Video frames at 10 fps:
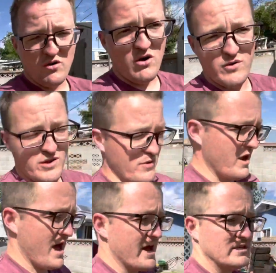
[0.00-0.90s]
go anywhere,
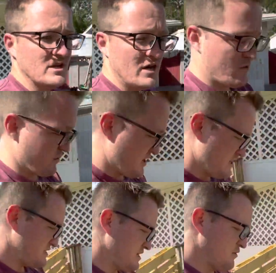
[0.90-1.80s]
guys. We're gonna
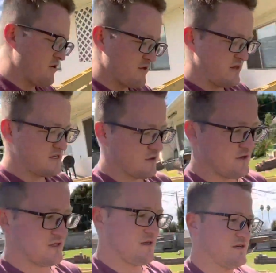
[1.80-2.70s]
see the growth on these
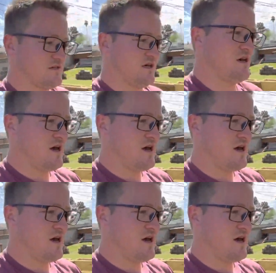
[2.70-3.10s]
tortoises.